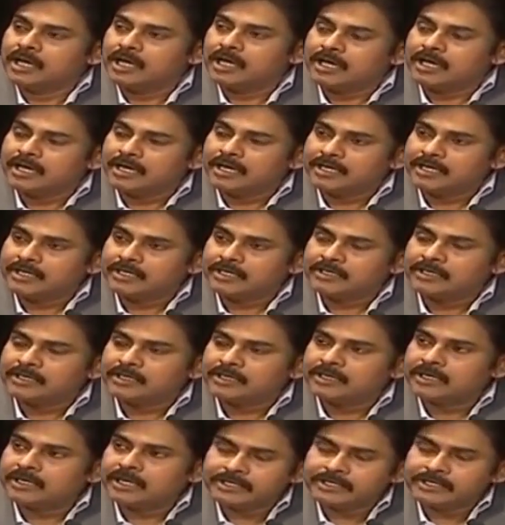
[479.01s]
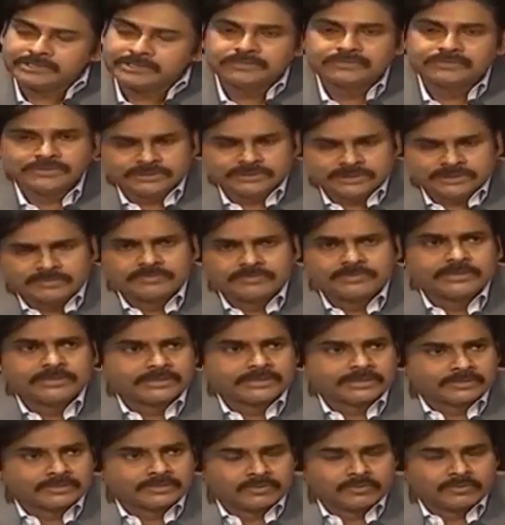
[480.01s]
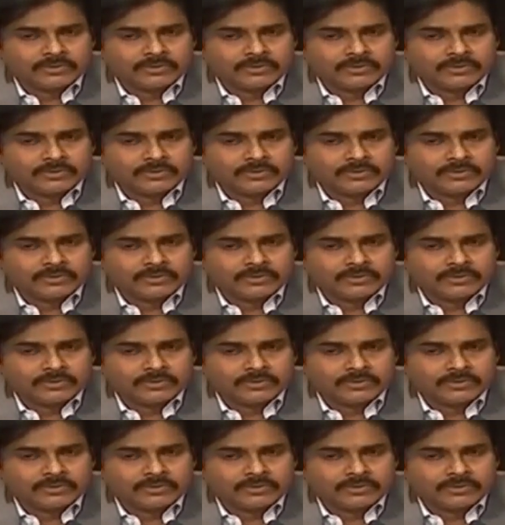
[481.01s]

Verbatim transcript: and uh, achieving something.